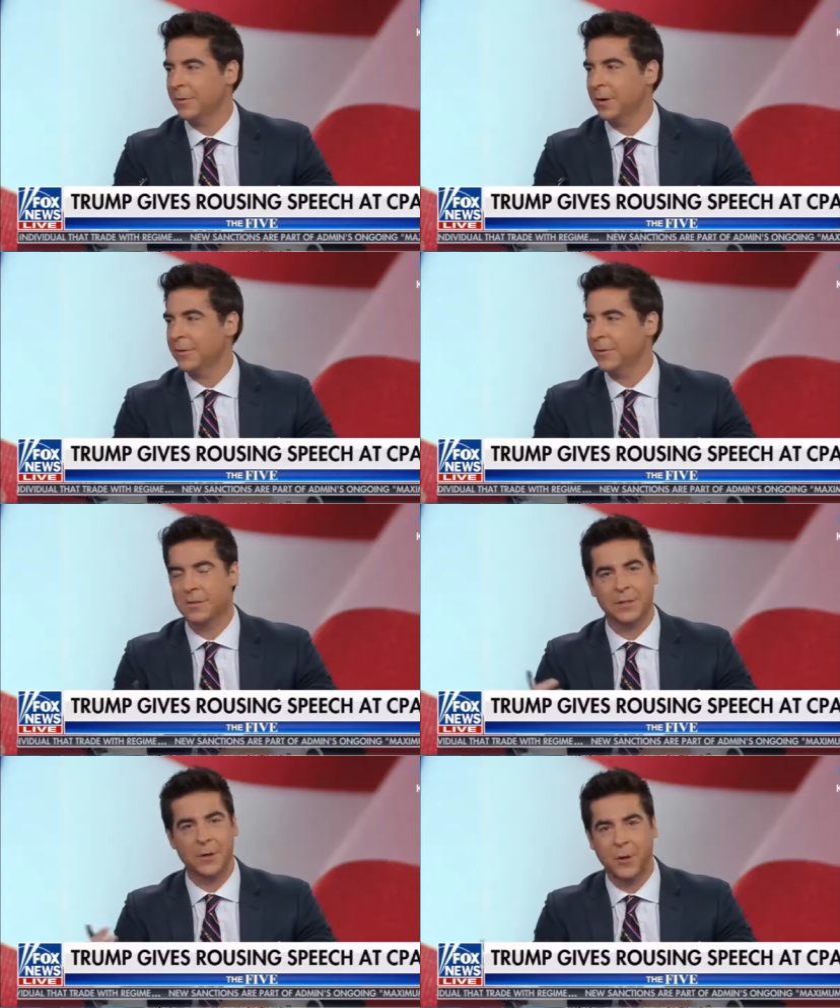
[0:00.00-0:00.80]
whether
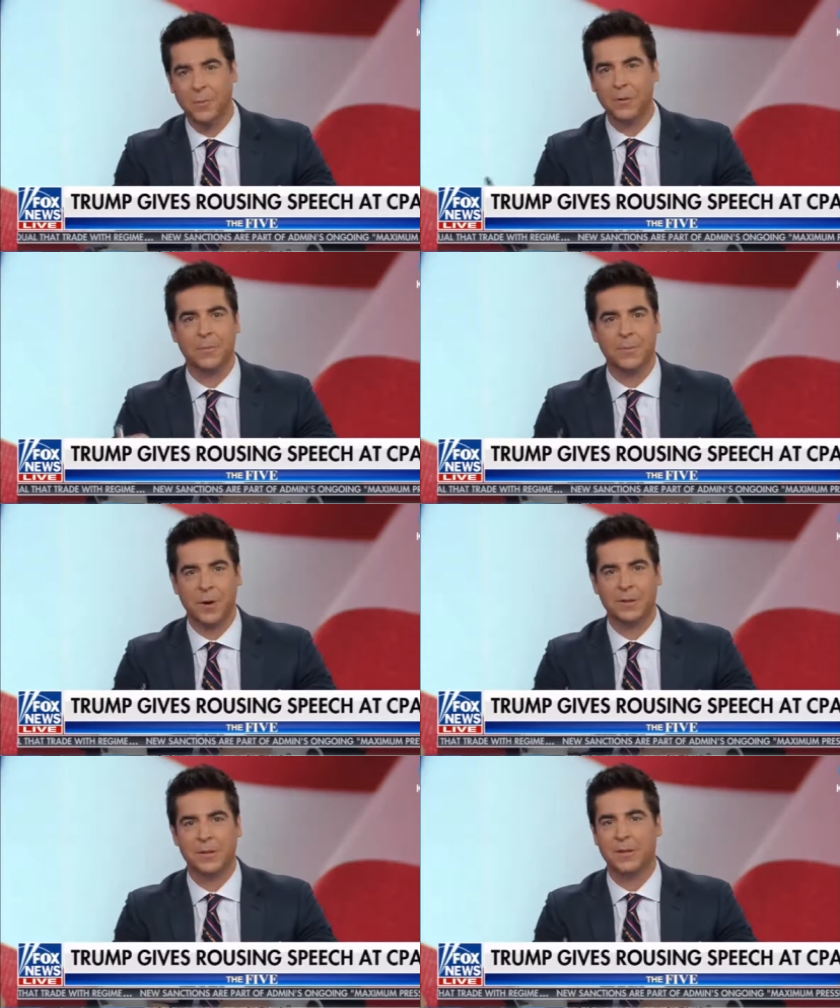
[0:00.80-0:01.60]
it's at home or
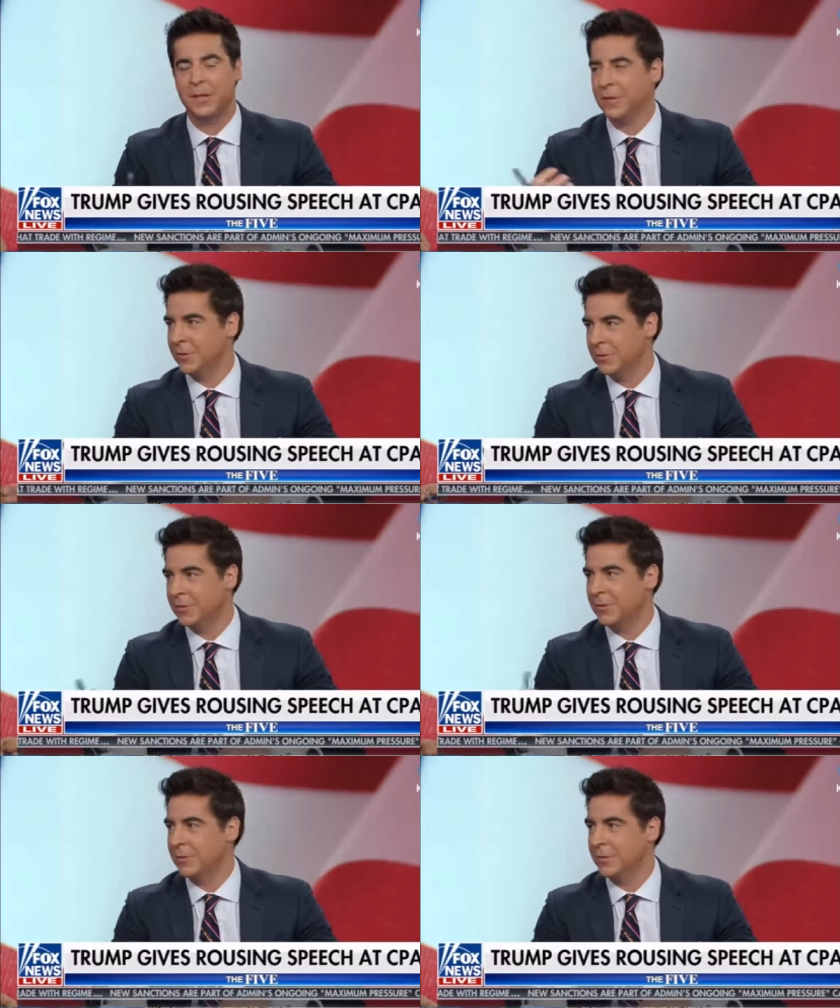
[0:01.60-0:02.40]
abroad, that they
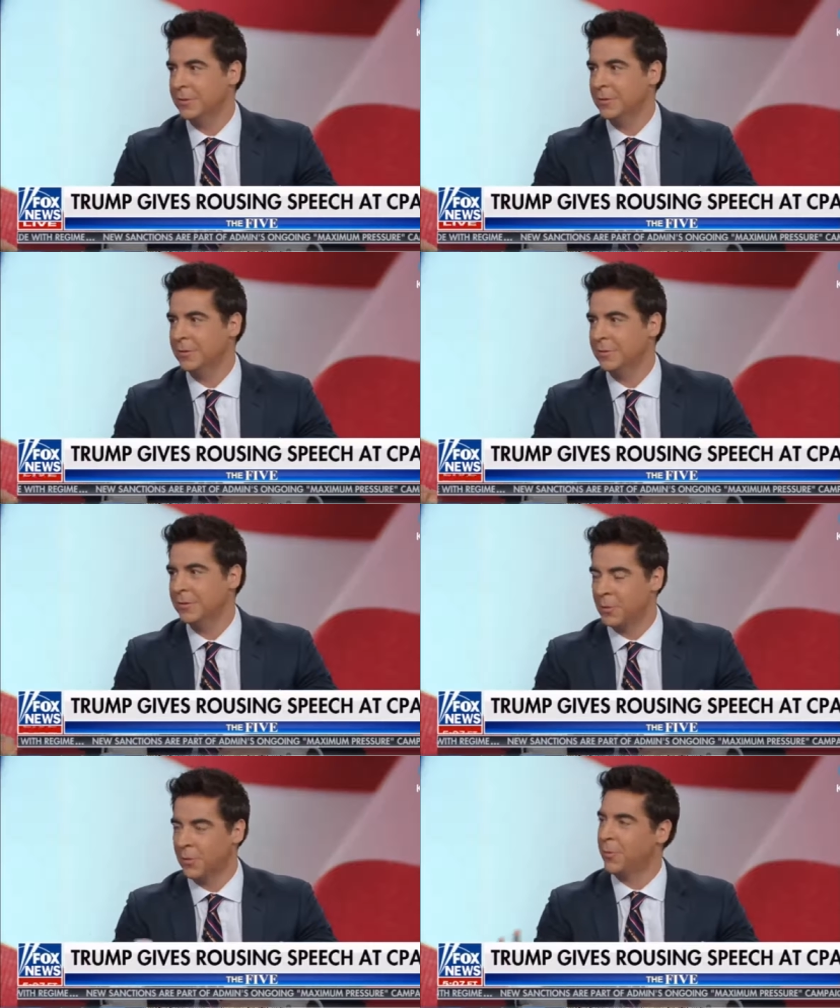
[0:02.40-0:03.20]
use to
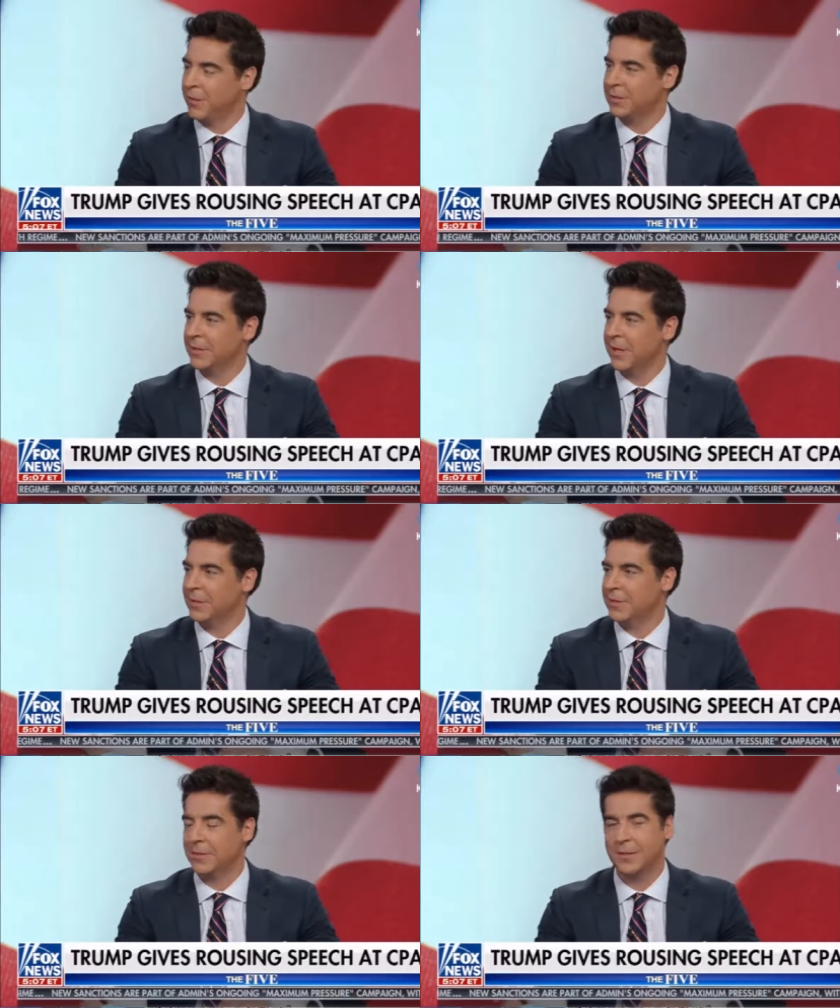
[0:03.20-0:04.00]
score points
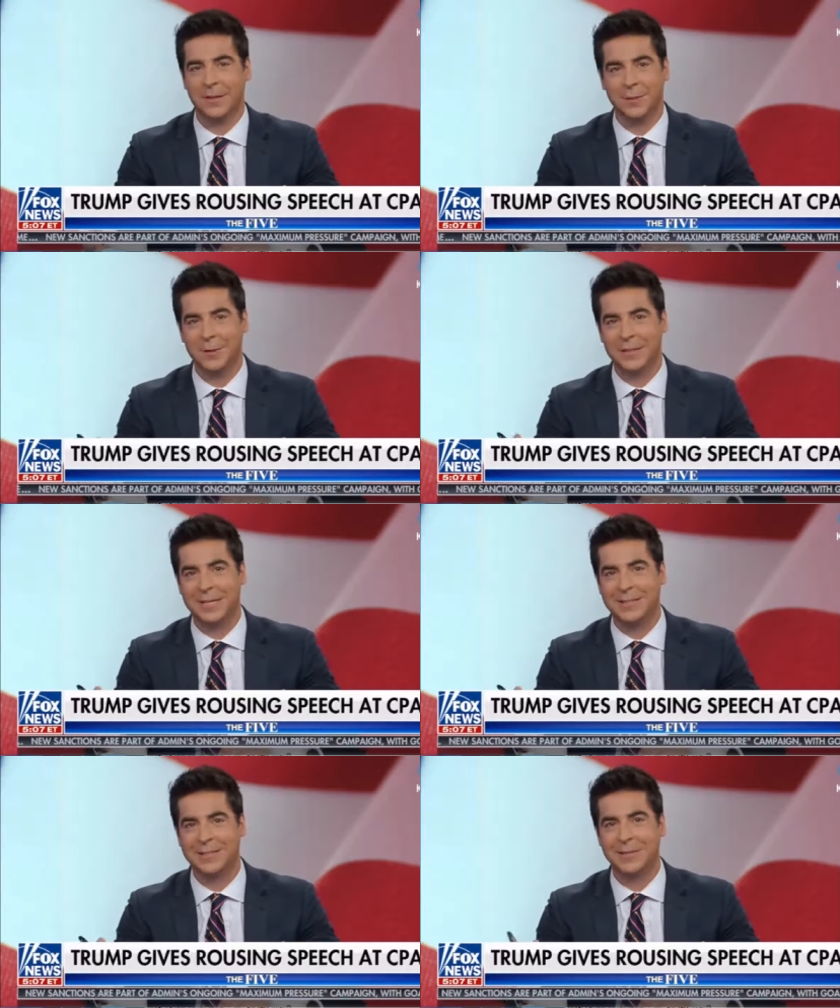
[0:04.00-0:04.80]
against, and Hillary
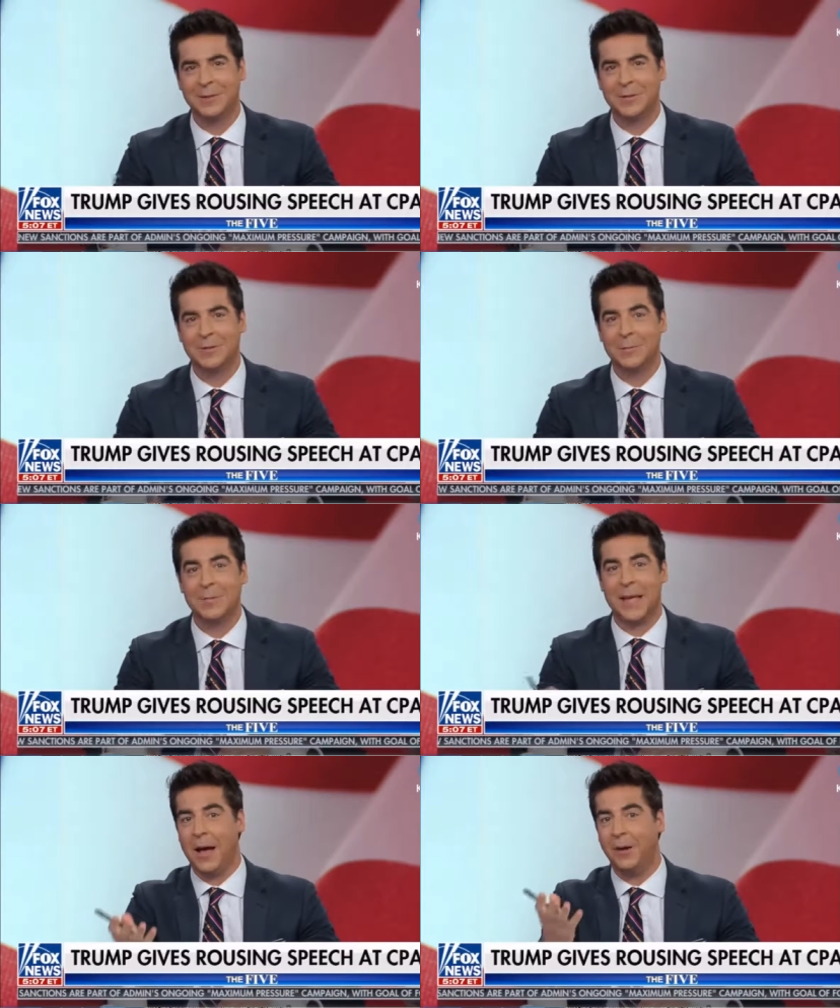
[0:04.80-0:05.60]
continues to
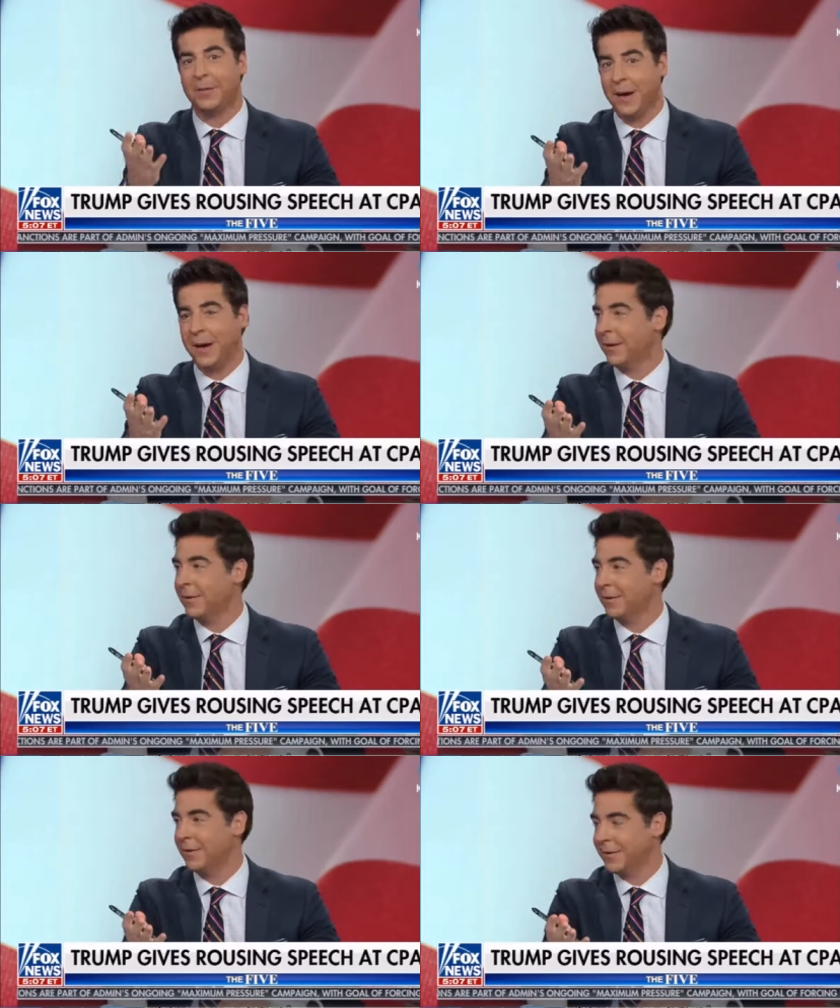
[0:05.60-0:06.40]
be out
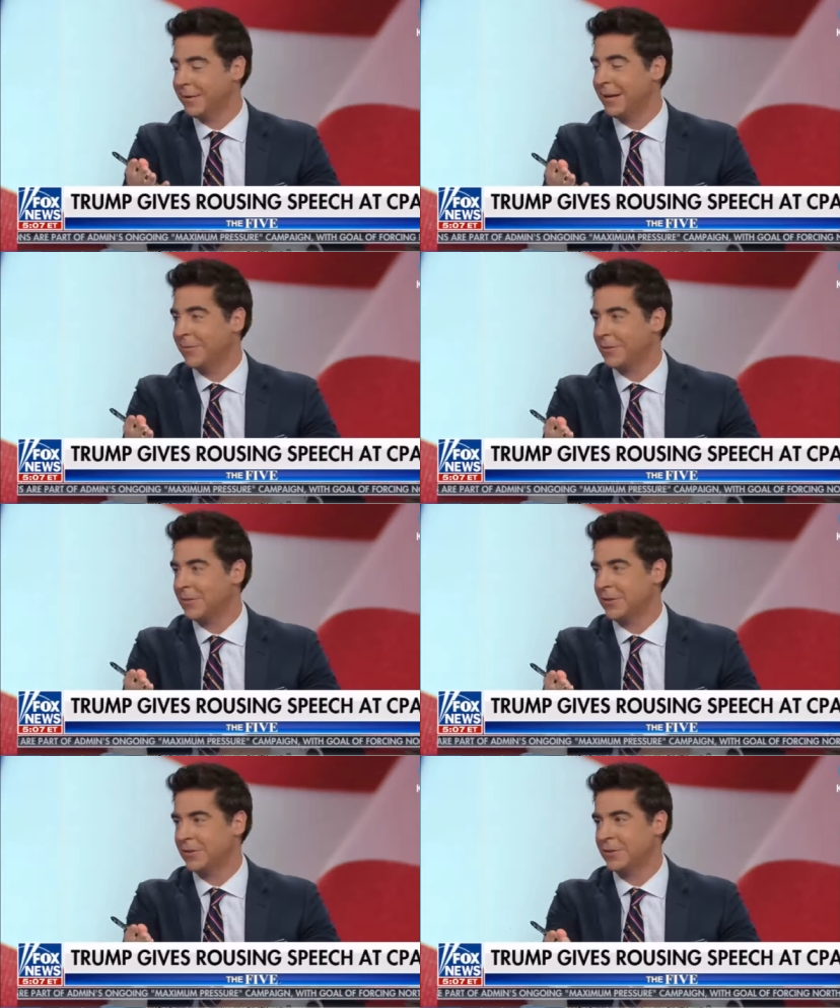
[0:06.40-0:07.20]
there in the
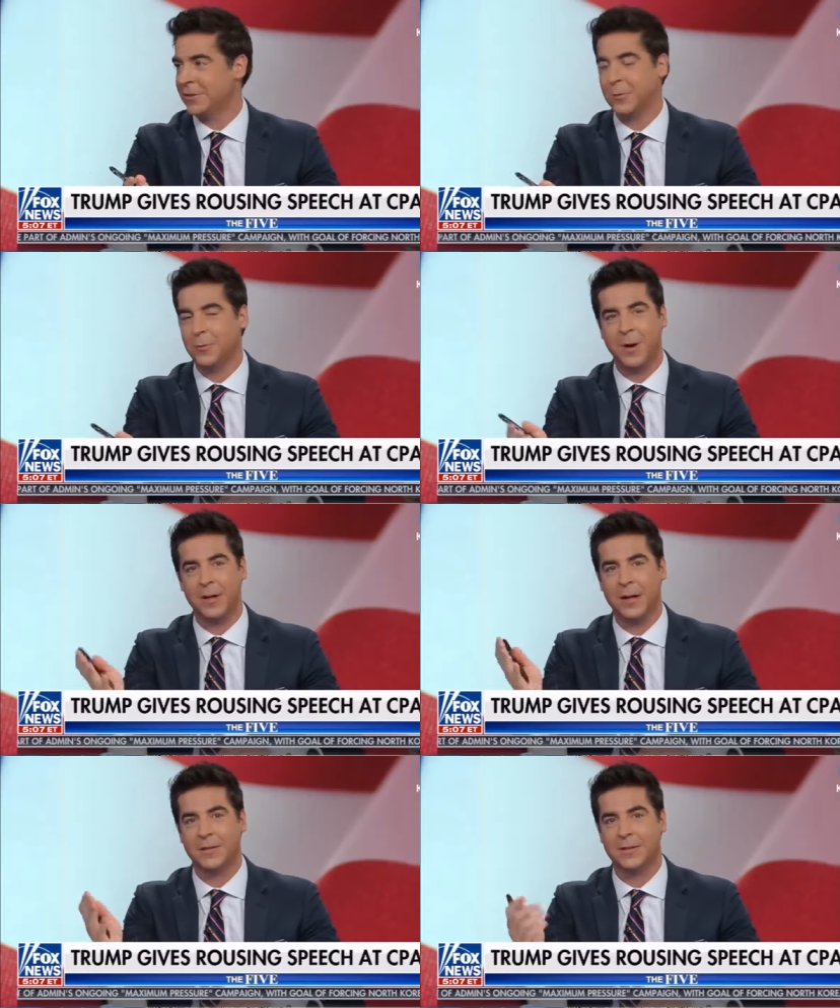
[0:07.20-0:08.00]
conversation, so why
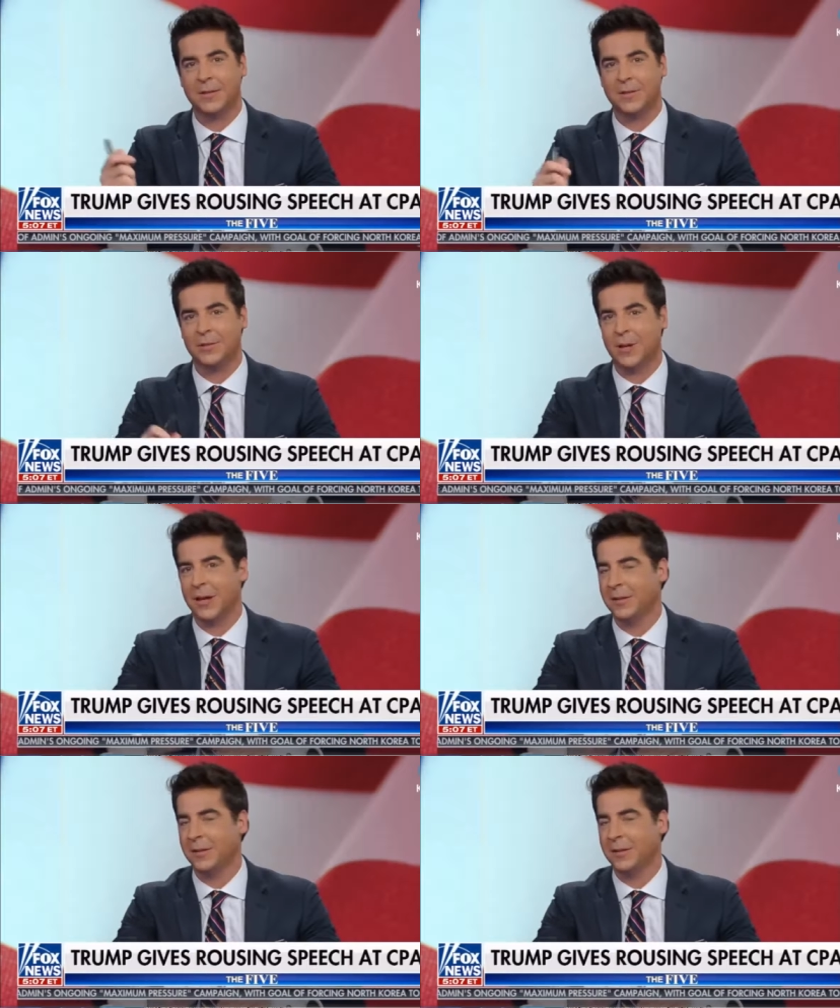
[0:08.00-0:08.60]
not take a shot?